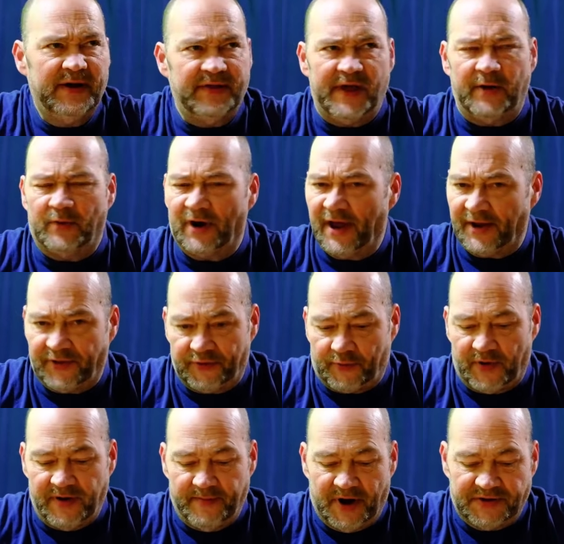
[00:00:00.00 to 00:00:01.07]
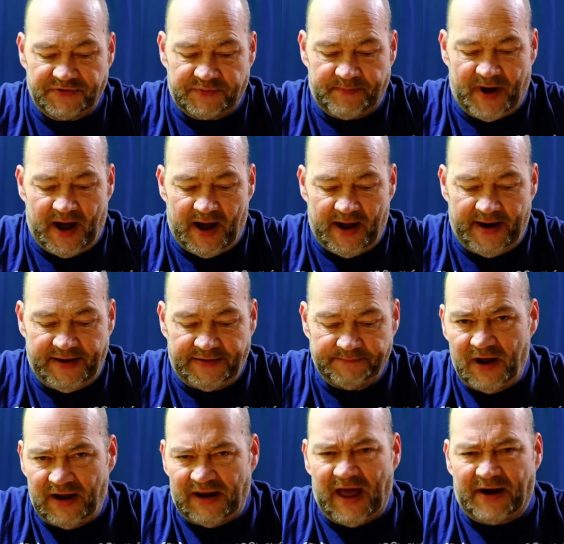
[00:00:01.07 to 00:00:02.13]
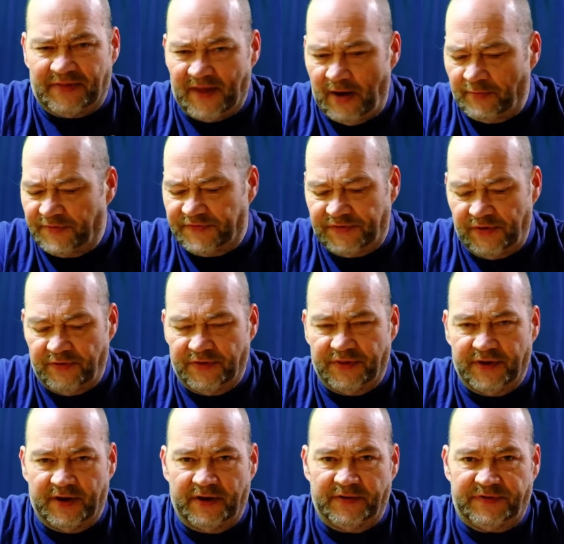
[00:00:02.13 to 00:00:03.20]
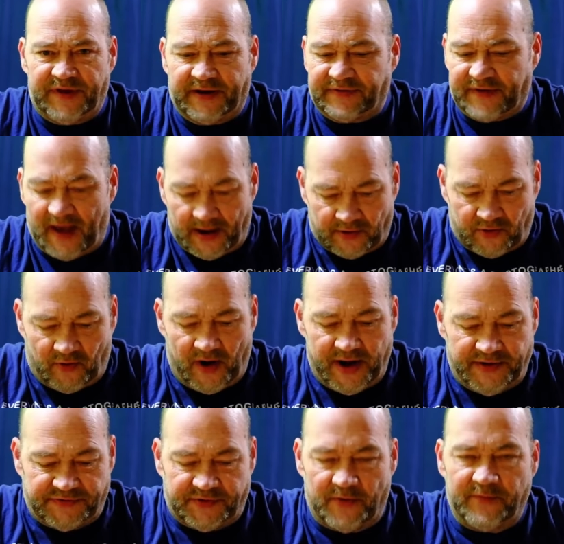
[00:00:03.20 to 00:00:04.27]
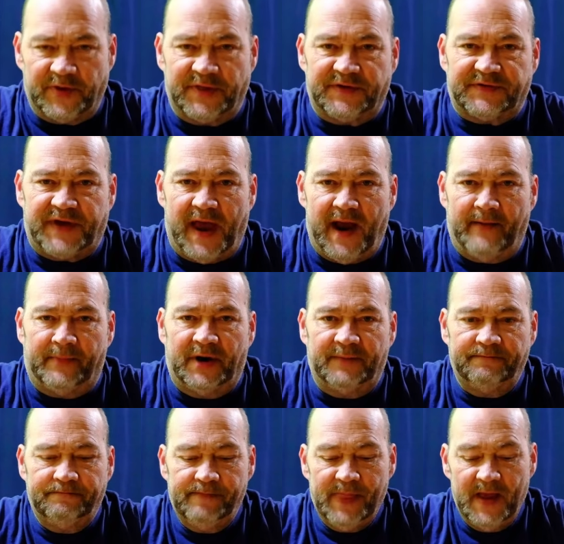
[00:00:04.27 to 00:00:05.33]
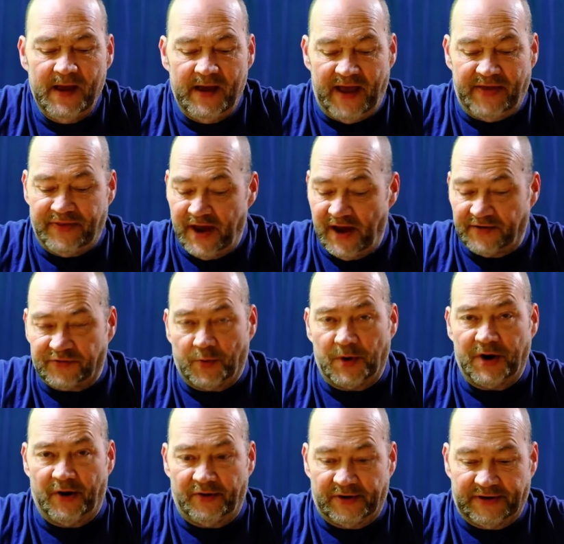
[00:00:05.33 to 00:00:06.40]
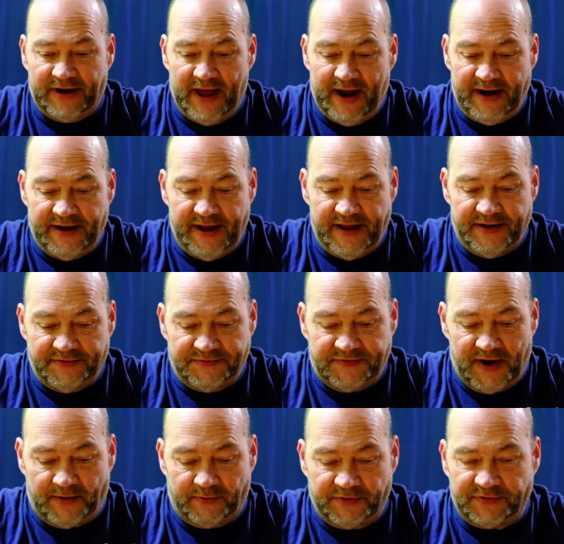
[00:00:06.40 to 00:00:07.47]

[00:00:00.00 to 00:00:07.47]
They were like 3 months behind. A lot of that was due to the TikTok craze over this camera and the X100 line in general.